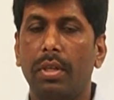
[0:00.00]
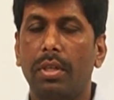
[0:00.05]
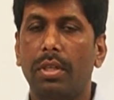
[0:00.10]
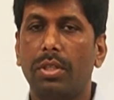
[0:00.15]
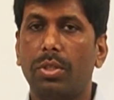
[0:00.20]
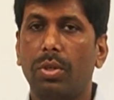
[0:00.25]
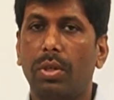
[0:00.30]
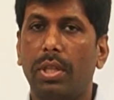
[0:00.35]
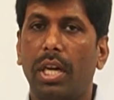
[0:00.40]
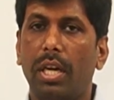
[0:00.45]

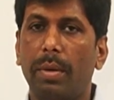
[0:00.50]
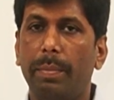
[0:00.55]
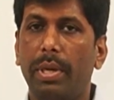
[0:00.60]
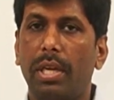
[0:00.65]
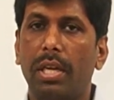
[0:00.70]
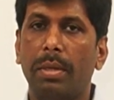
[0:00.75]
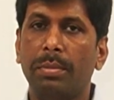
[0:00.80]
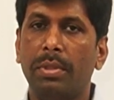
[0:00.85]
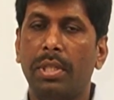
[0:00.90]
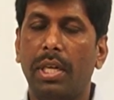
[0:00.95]
so that
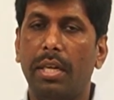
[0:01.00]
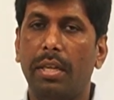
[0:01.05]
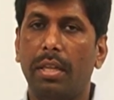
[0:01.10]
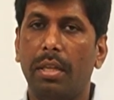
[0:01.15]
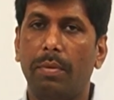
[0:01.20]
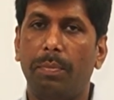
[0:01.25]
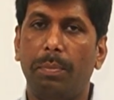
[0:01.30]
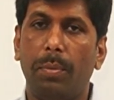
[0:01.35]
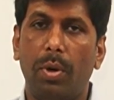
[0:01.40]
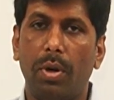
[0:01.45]
becomes either
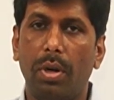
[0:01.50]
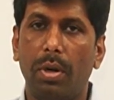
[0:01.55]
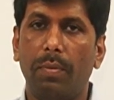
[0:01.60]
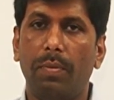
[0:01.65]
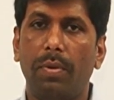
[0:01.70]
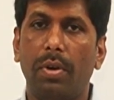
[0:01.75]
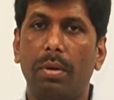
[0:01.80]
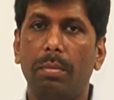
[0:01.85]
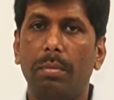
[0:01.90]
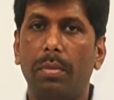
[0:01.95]
a powder
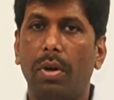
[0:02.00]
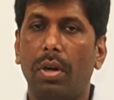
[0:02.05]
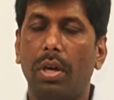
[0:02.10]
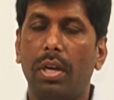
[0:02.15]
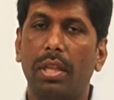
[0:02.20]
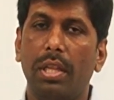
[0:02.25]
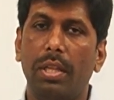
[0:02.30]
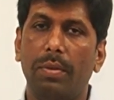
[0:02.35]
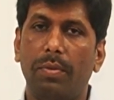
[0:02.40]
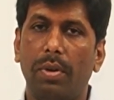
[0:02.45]
form or
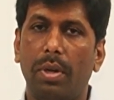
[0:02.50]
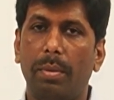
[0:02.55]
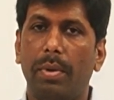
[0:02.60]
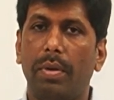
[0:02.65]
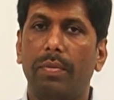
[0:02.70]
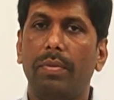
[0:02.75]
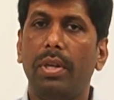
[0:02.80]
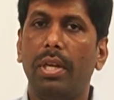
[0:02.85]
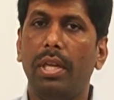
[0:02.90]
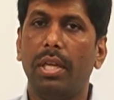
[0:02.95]
in the
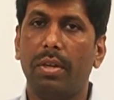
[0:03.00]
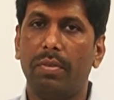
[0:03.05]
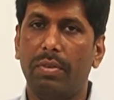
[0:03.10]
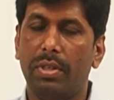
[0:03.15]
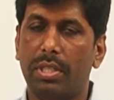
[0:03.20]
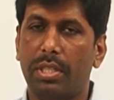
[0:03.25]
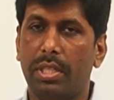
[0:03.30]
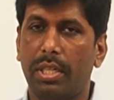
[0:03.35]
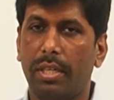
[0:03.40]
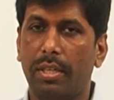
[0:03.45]
form of the liquid
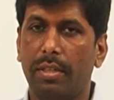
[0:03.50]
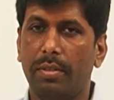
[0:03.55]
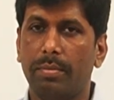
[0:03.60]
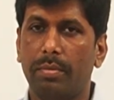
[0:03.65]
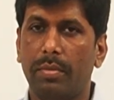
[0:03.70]
state.